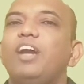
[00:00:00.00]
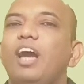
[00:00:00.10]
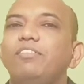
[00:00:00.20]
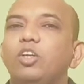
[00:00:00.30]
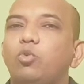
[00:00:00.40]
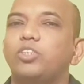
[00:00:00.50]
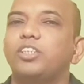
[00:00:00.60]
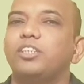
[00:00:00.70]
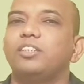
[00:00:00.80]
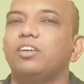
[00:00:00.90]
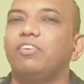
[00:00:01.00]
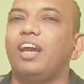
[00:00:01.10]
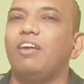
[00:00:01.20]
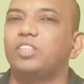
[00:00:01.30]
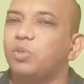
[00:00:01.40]
What we have in the quotient,
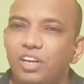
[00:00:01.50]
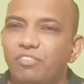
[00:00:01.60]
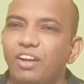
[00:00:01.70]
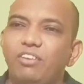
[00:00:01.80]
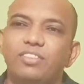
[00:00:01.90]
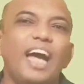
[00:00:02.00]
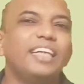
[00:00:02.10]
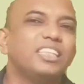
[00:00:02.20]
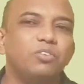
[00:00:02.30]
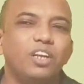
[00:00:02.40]
we have 75,